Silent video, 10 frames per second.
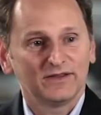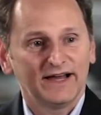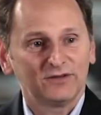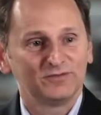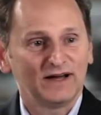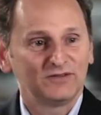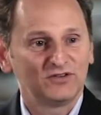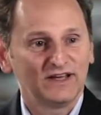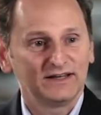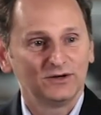last five to
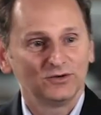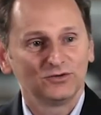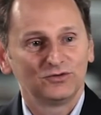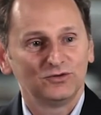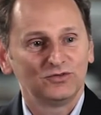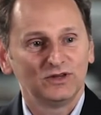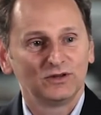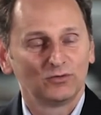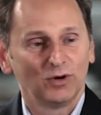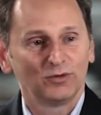ten years, you've seen
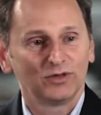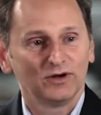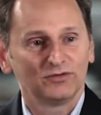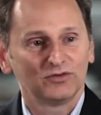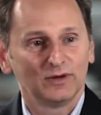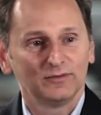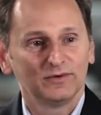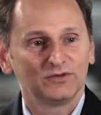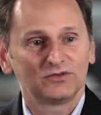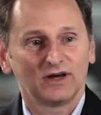the growth of some
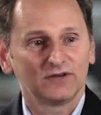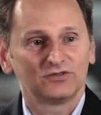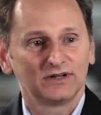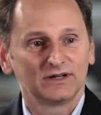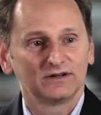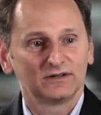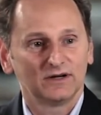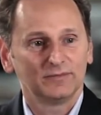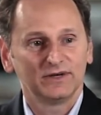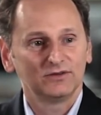astonishing
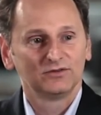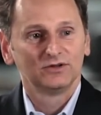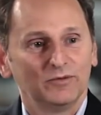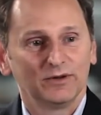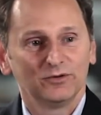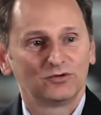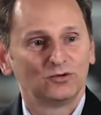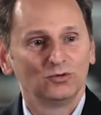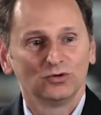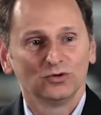companies, whether it's
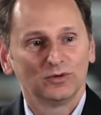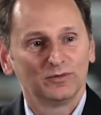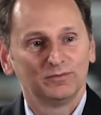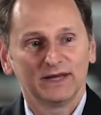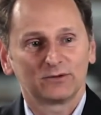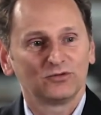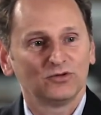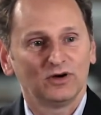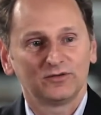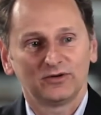Google or
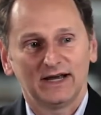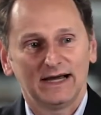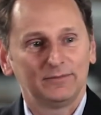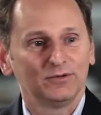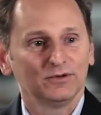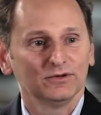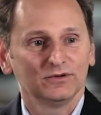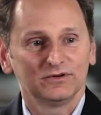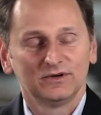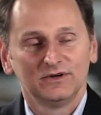Microsoft or Apple
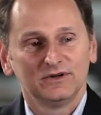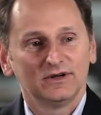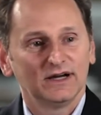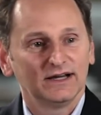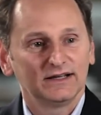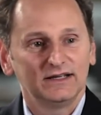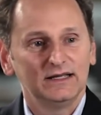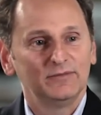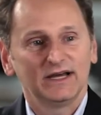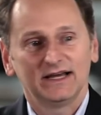or uh,
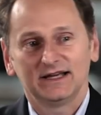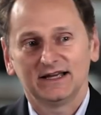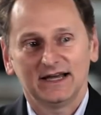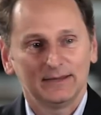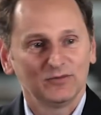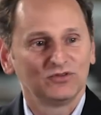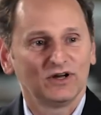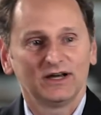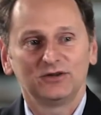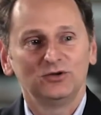eBay,
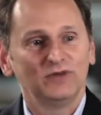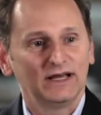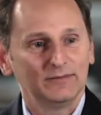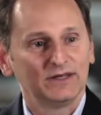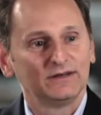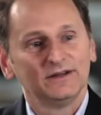Amazon, you name it.